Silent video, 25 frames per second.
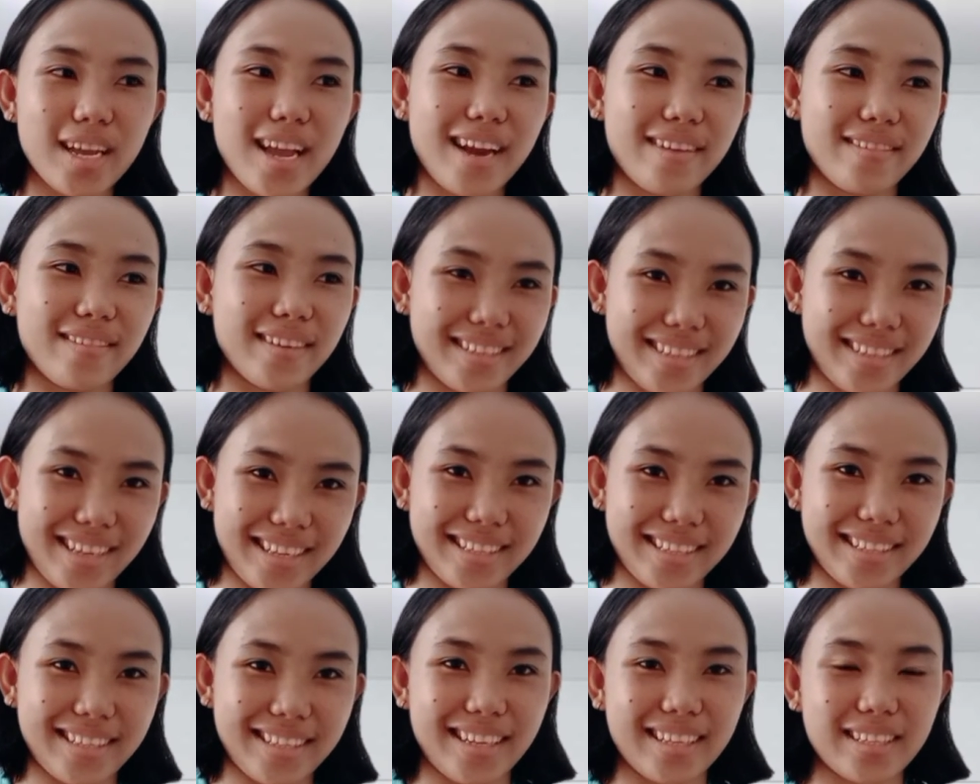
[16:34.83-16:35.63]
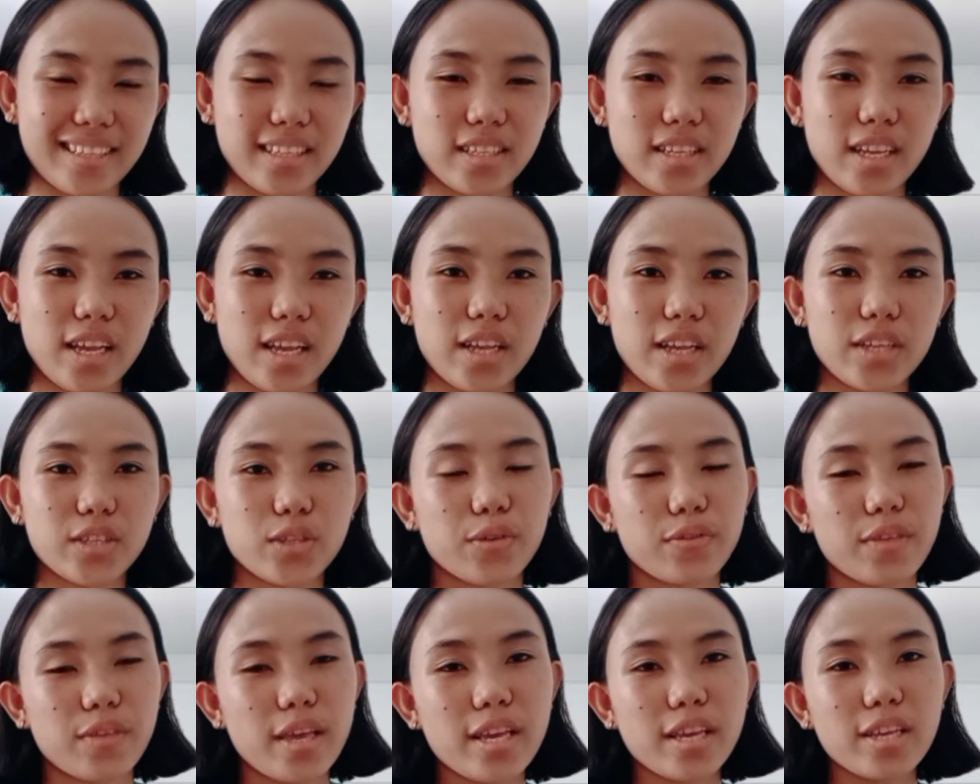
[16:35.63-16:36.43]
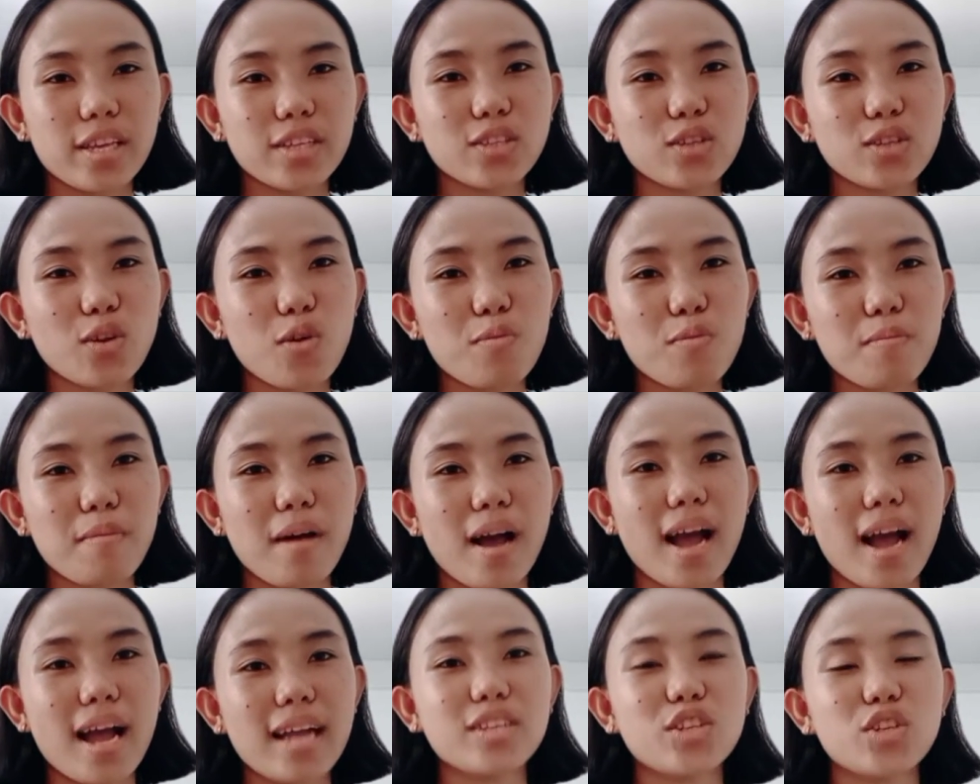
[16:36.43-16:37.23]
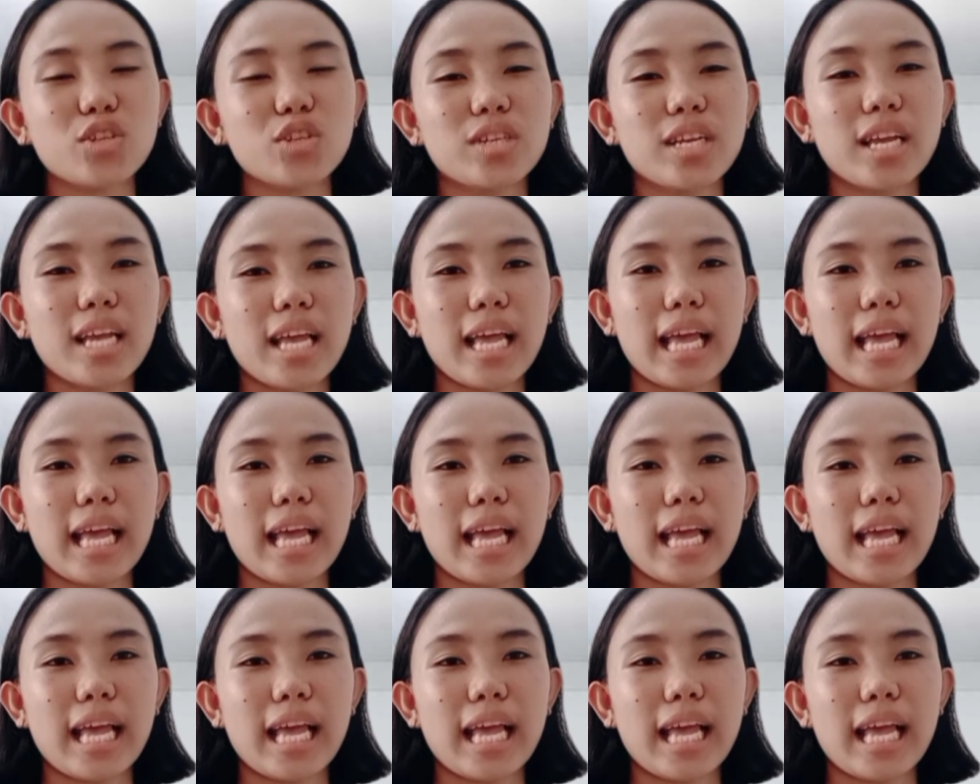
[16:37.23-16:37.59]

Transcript: resistance. So thank you so much.